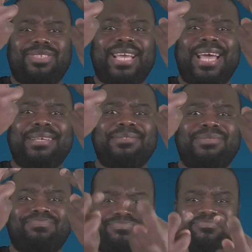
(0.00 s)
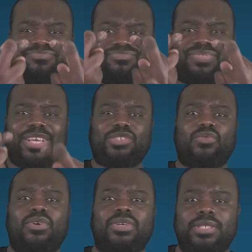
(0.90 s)
yeah, fingers
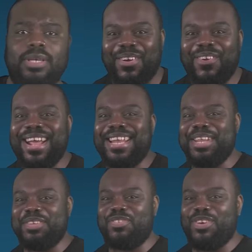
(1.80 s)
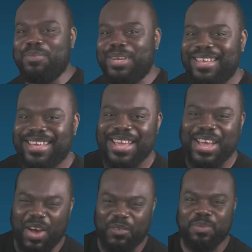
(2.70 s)
crossed. All right, ladies and gentlemen,
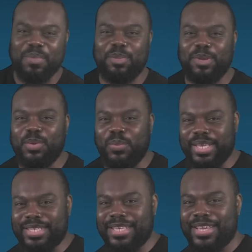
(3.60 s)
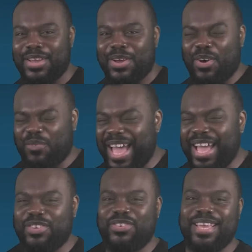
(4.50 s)
after many, many weeks of
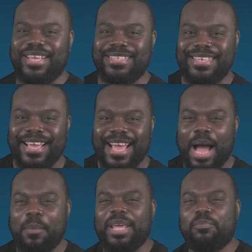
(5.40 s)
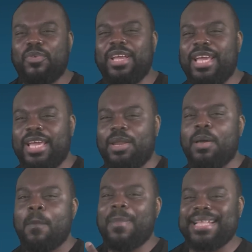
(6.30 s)
handshakes, I might bring
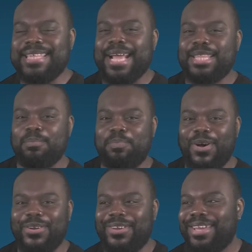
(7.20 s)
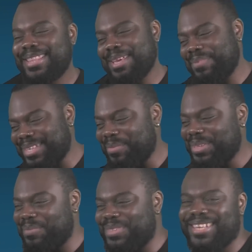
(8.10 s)
in my tag team partner. Tempest
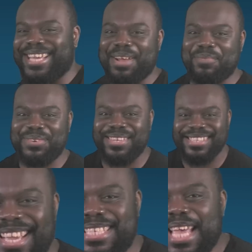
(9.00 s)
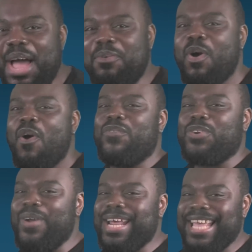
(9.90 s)
coming, coming to the camera. It's time
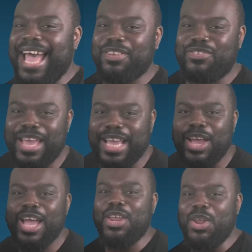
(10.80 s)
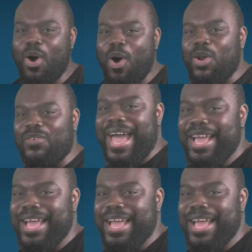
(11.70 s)
for the greatest handshake in all of